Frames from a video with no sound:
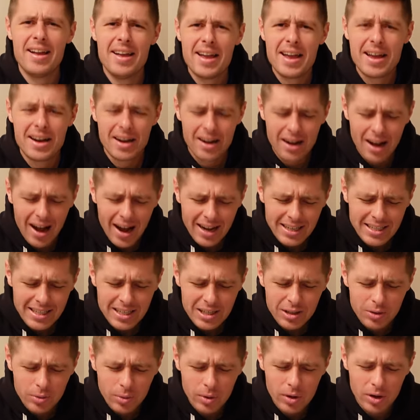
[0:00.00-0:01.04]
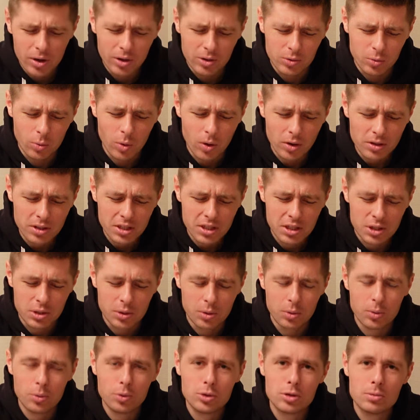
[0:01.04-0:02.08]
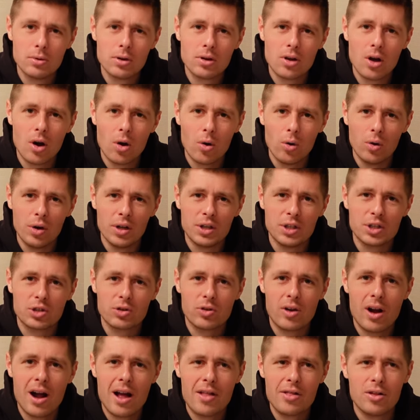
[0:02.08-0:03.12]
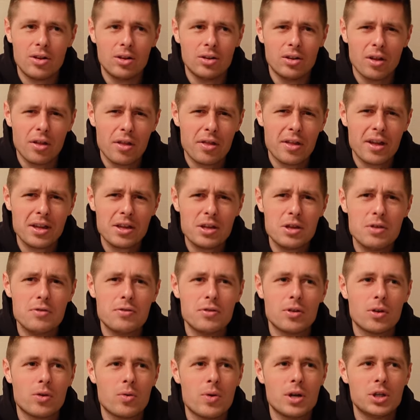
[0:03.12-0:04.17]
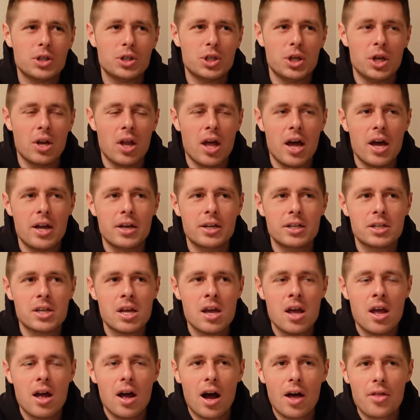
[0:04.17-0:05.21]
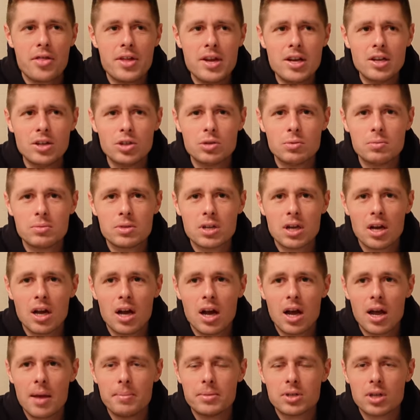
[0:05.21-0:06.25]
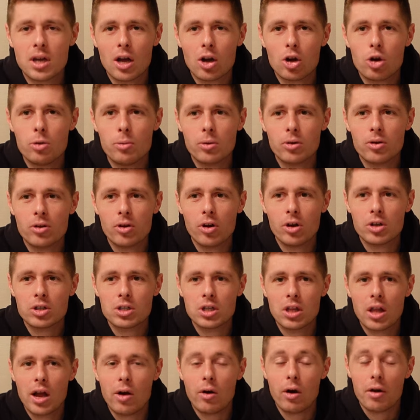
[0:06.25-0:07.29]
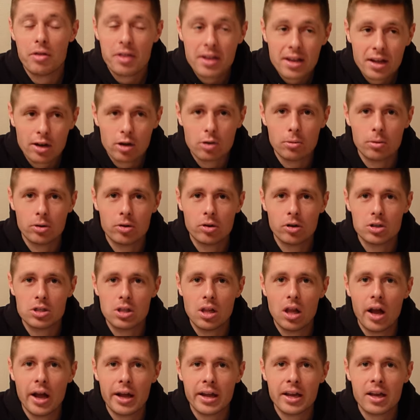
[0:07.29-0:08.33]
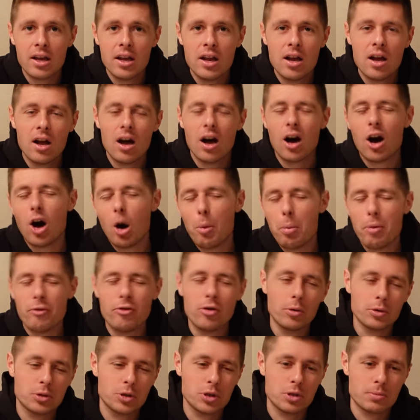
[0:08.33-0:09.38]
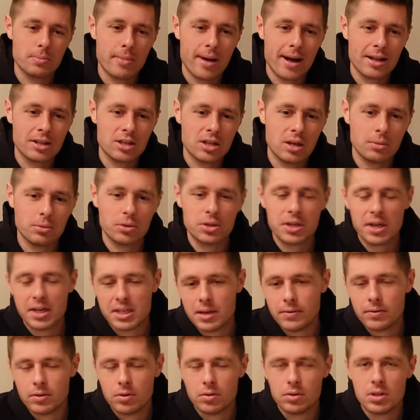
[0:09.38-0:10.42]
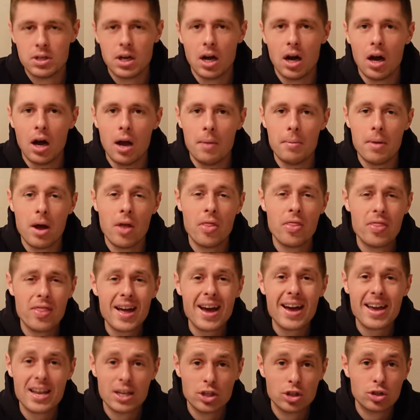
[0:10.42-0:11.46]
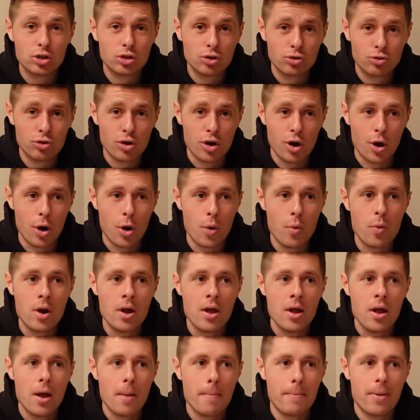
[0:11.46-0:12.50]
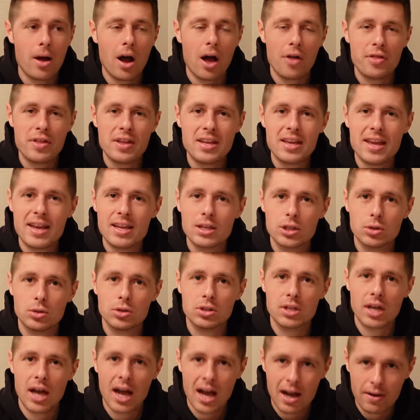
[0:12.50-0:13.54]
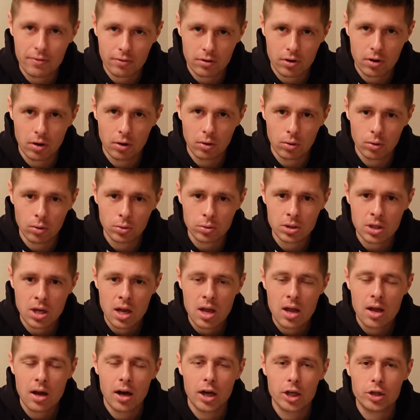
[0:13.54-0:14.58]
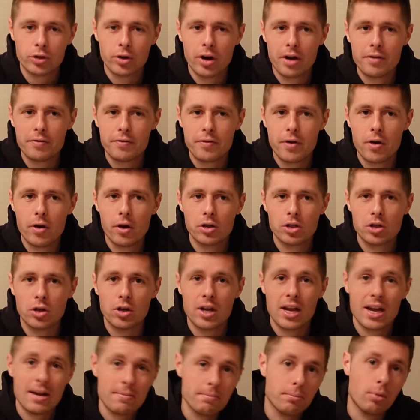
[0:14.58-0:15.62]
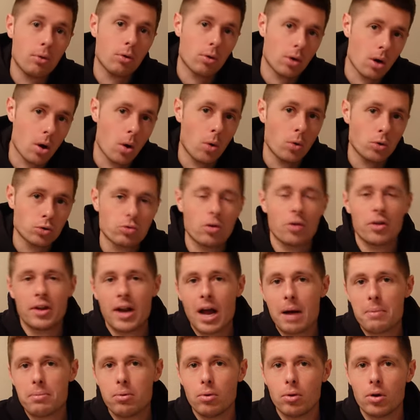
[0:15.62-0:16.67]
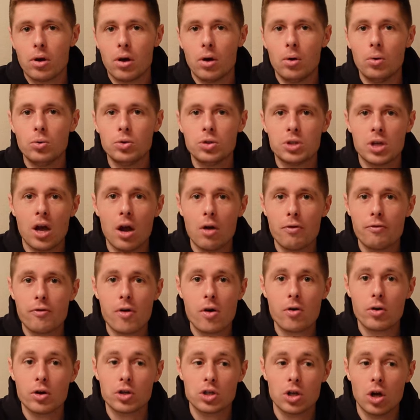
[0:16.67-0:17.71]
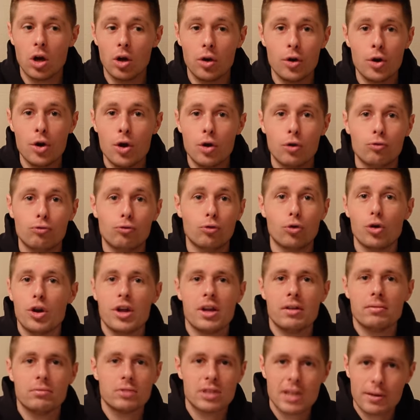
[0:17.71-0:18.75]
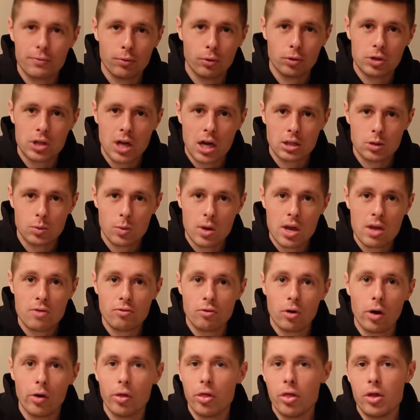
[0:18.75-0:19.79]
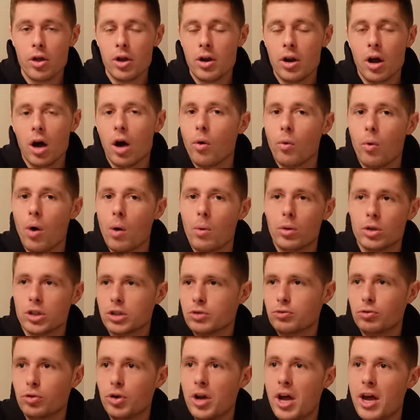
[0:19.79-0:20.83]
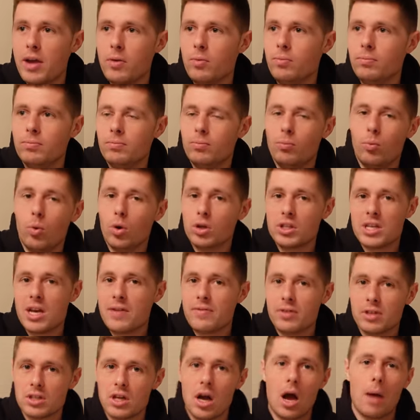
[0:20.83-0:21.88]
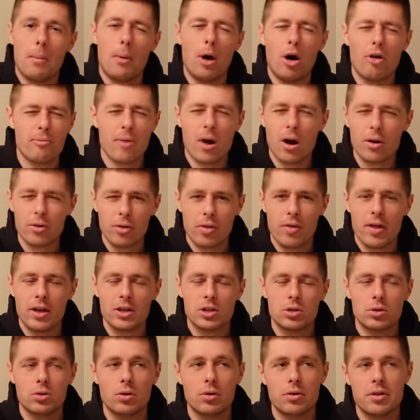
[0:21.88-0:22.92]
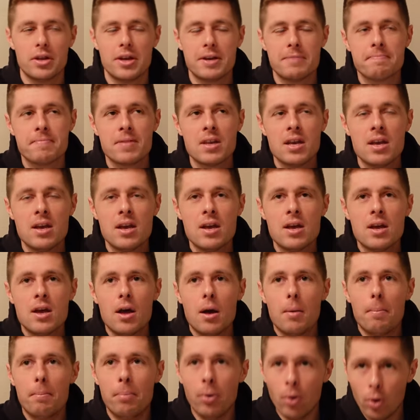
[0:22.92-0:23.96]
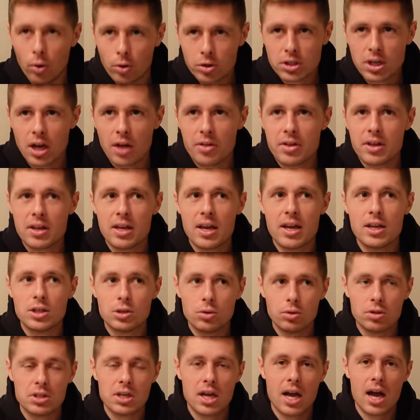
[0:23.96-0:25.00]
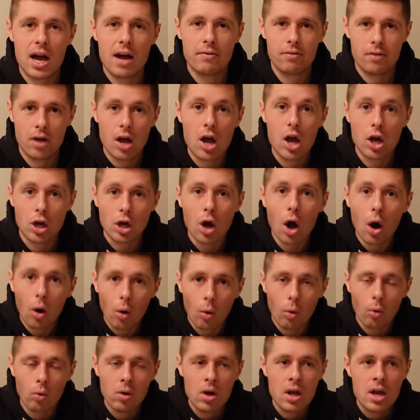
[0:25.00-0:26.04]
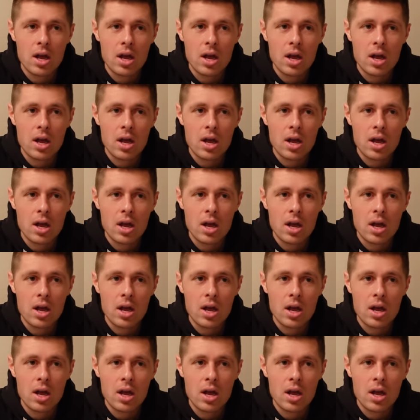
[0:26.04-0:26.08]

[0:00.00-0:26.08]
In an ideal world, what is your ultimate goal in triathlon? Thank you for the question. And I think sometimes I come across like, or I think I come across like, oh, performance doesn't matter, I'm just here to have a good time. And that is true, but I think it is good to have goals. I try and focus on input goals rather than output goals. So focus on running several times a week rather than, oh, I want to run a whatever time half marathon, that sort of thing but I think it is good to have a goal.